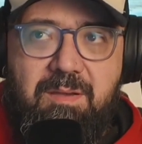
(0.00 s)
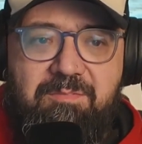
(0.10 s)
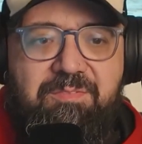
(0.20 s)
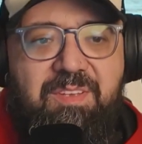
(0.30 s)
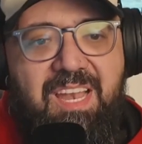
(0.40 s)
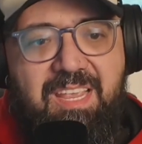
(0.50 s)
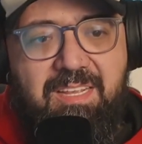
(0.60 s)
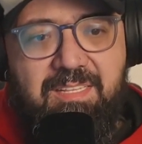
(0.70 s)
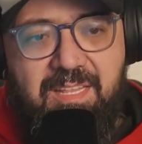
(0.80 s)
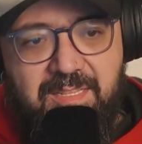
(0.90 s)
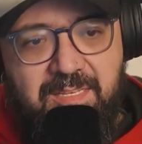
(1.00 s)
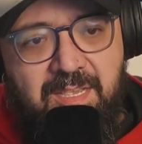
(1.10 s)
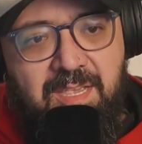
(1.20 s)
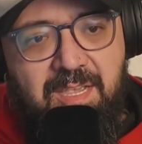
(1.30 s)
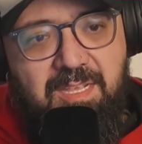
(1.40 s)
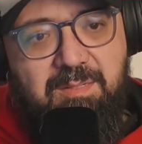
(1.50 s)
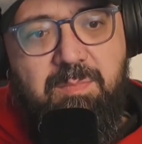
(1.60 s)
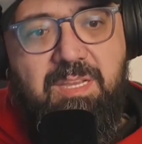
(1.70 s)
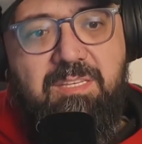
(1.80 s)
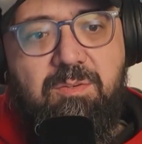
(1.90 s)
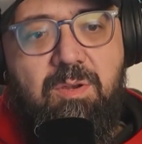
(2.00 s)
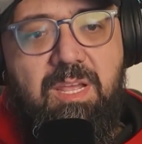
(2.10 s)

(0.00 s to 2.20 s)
feeling that it makes you